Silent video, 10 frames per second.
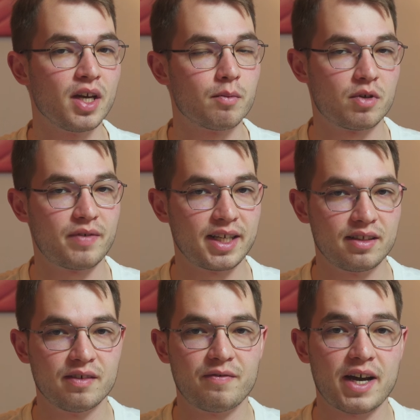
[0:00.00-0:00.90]

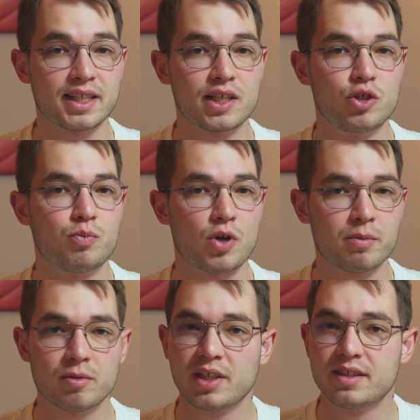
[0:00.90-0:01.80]
provided the fact that you
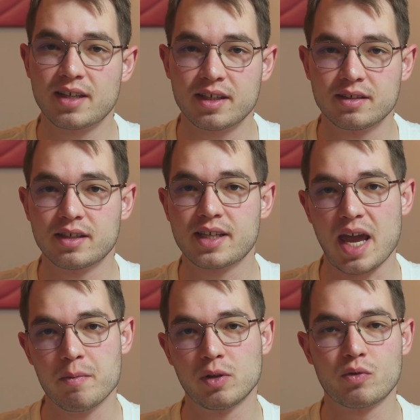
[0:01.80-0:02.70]
properly tighten the cable